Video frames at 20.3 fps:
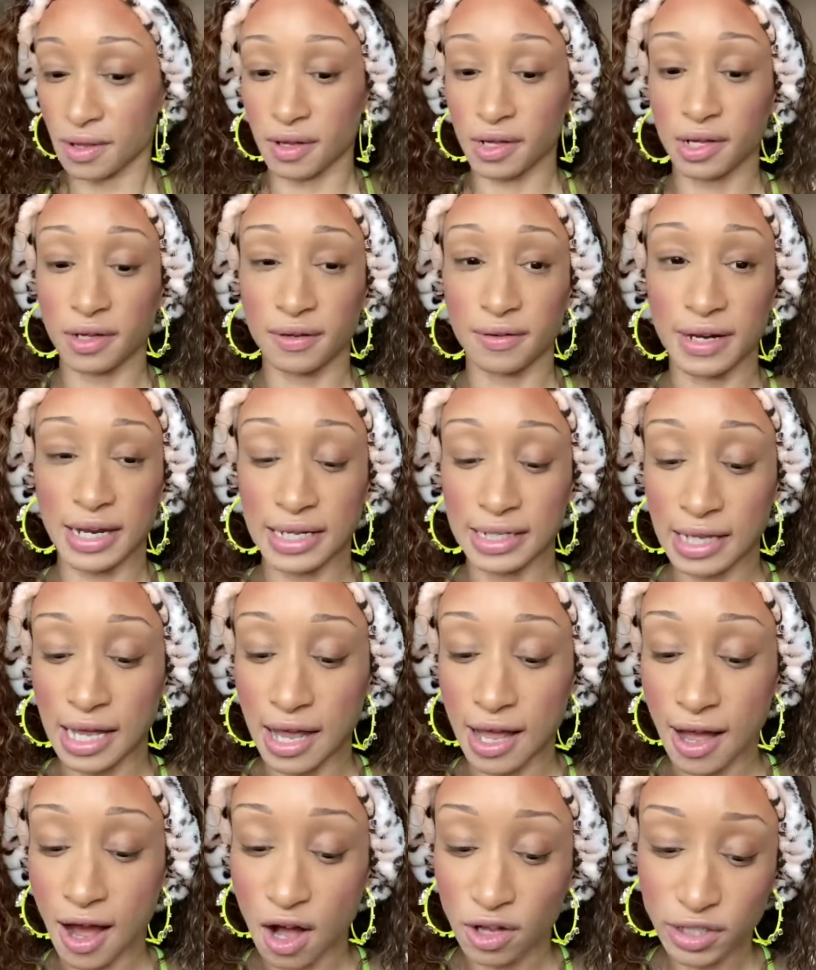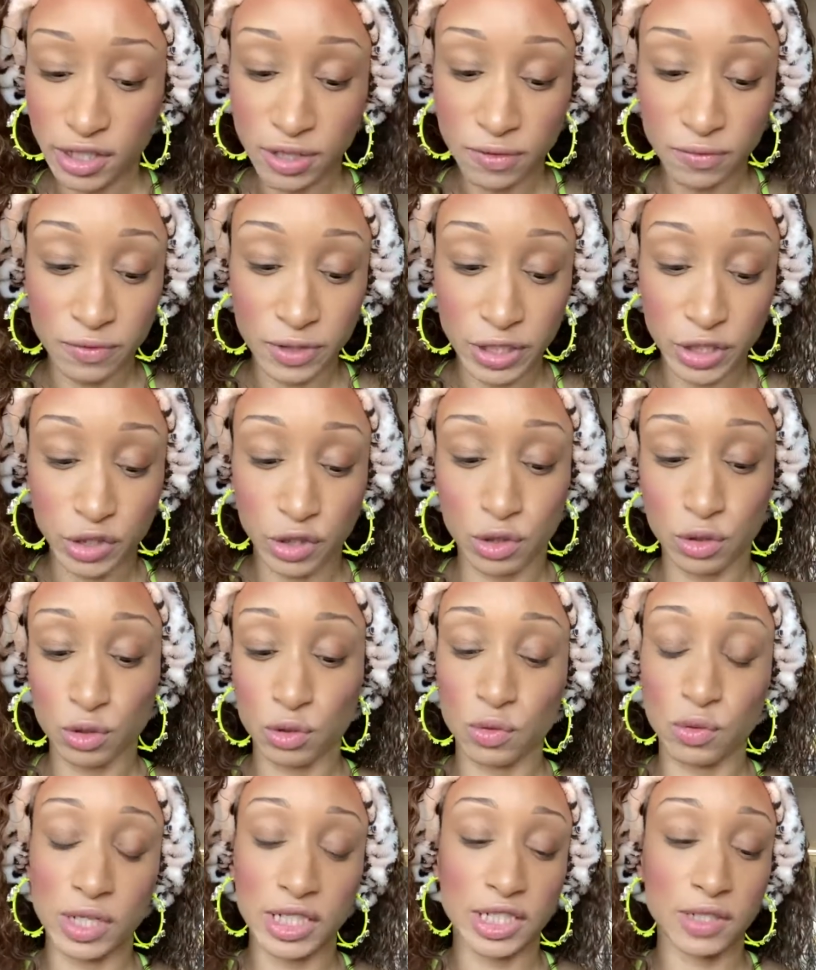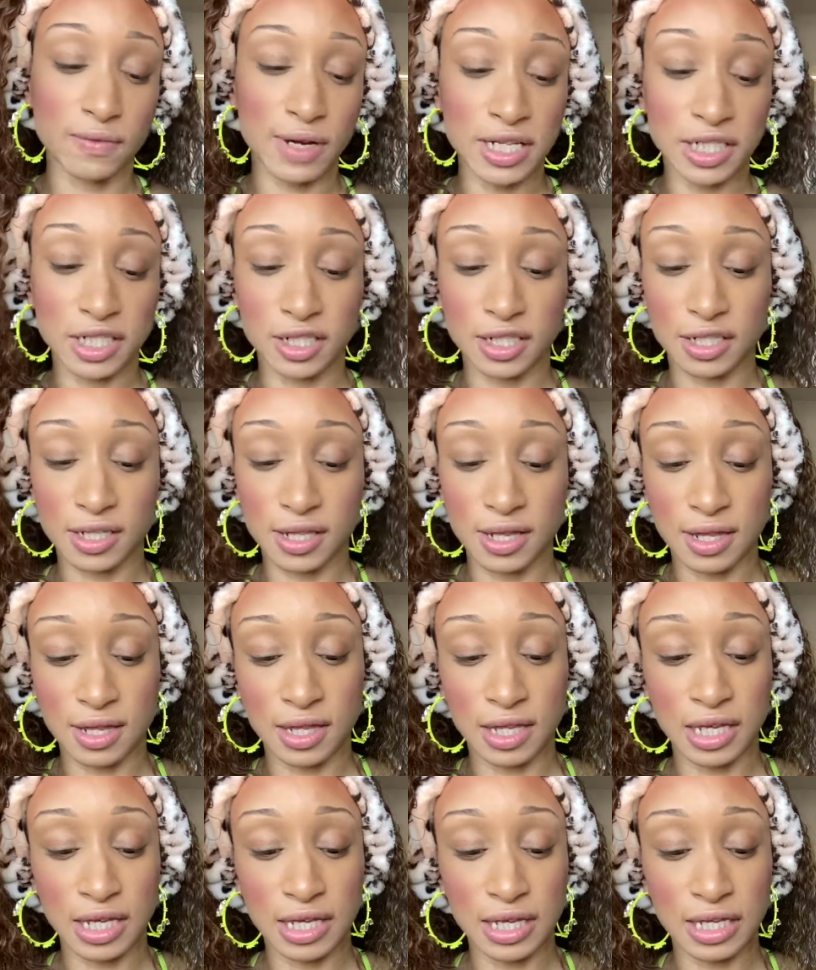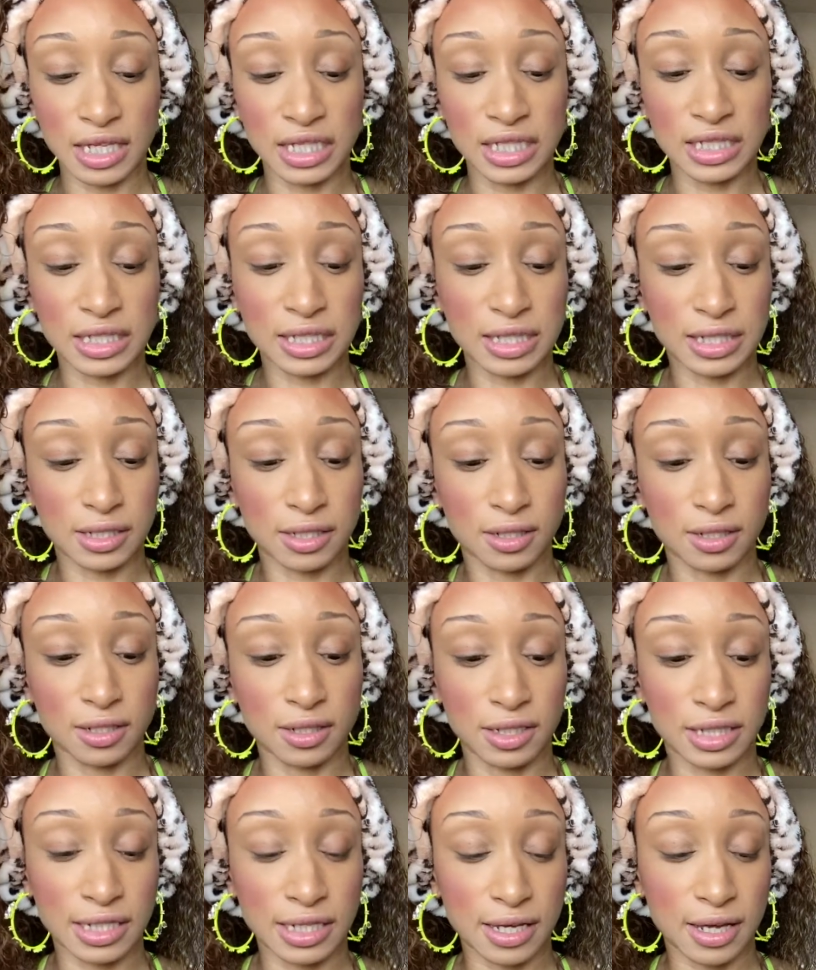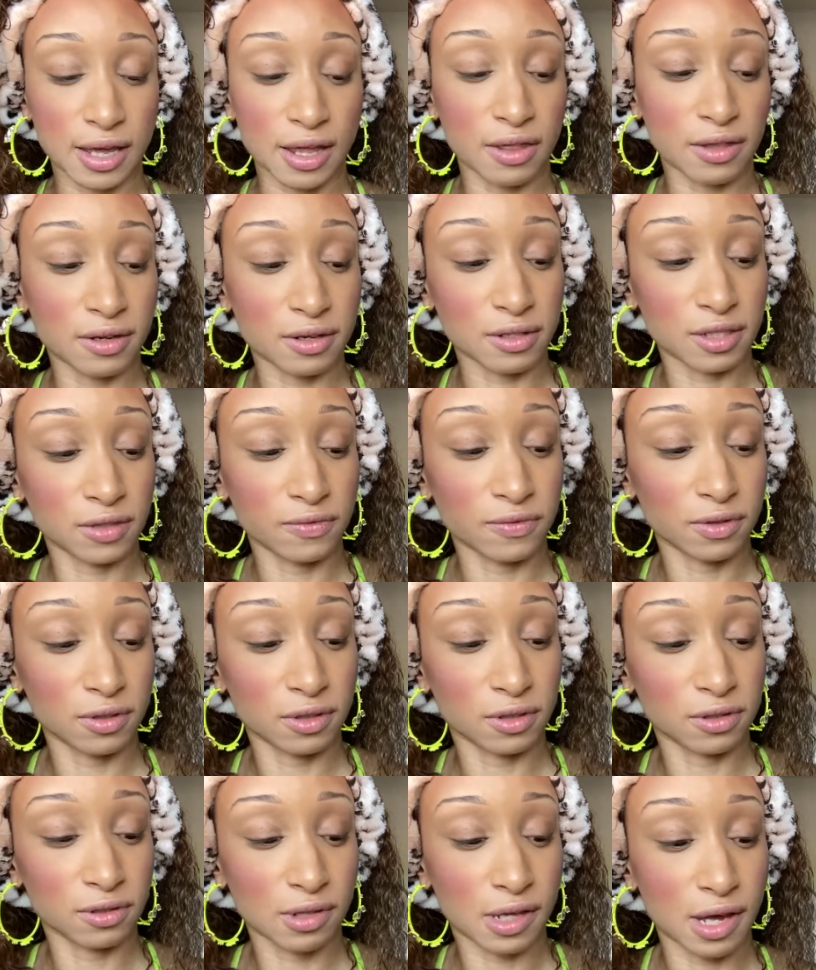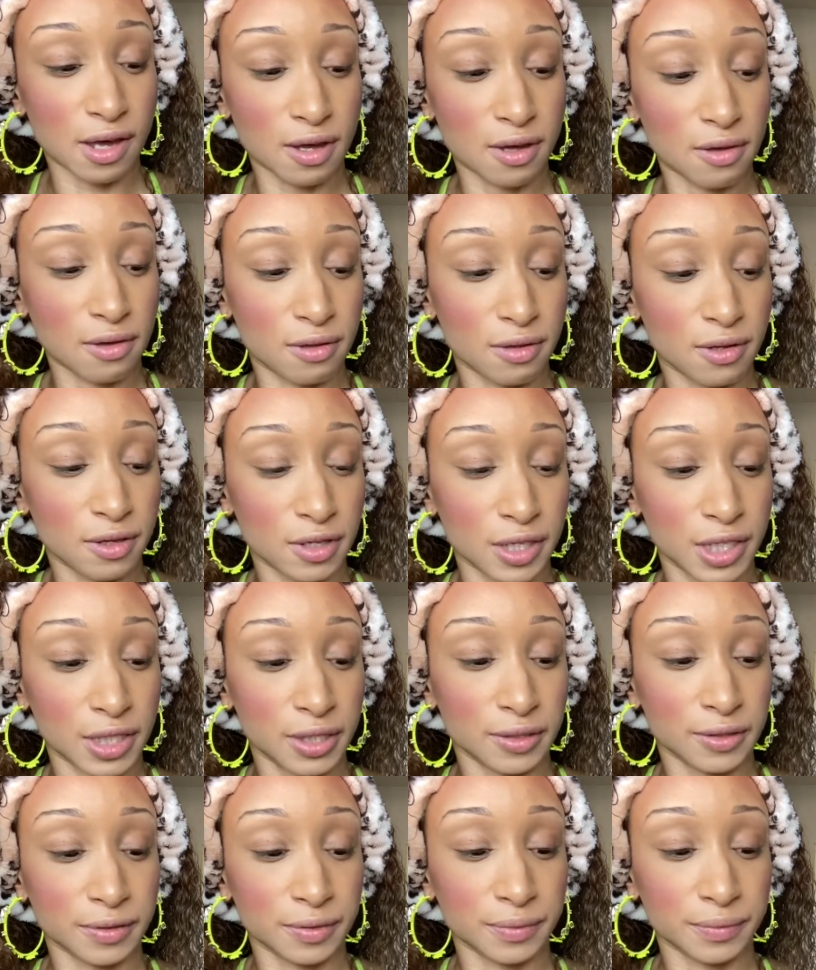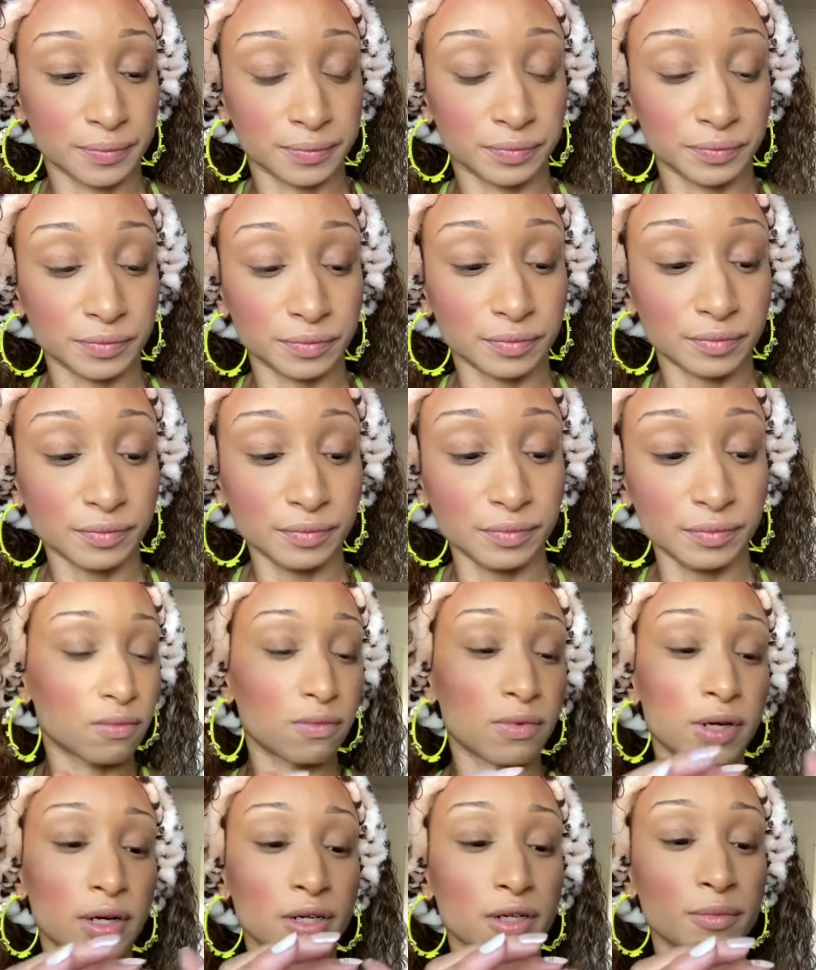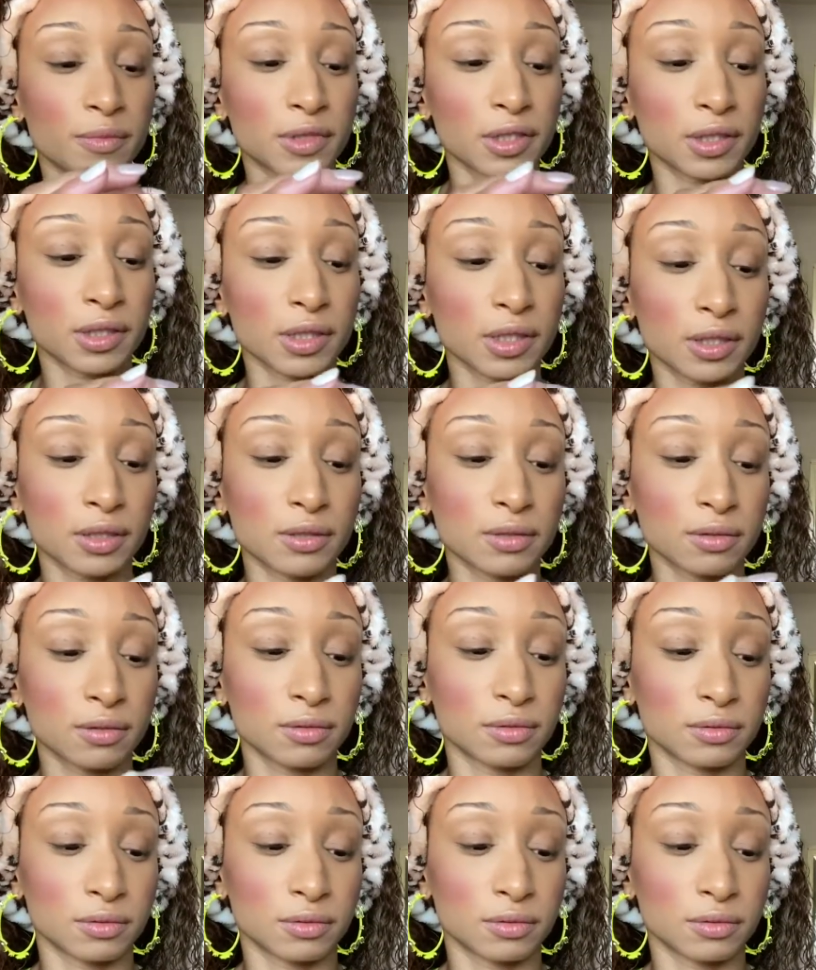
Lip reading: All right. I also want to swatch these together. So we're gonna do that. Watermelon.